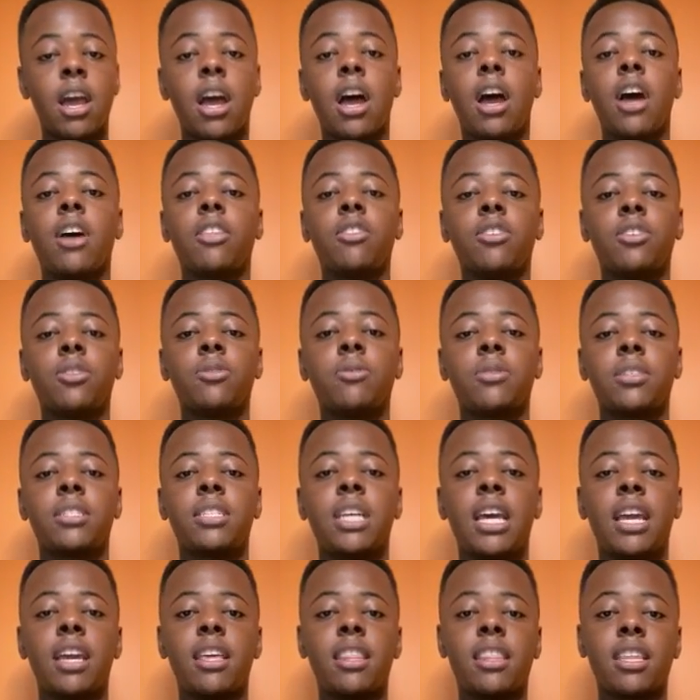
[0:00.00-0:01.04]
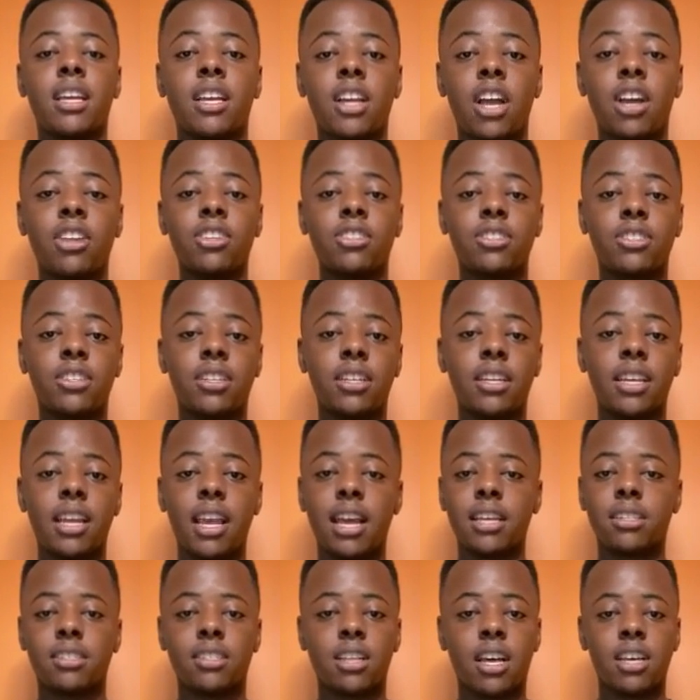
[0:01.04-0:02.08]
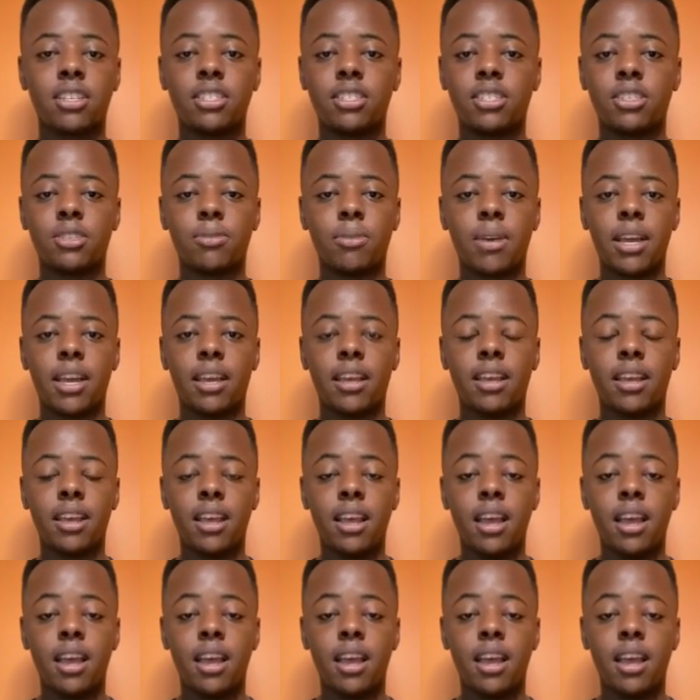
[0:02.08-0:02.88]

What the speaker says: Others will say the country has lost its way.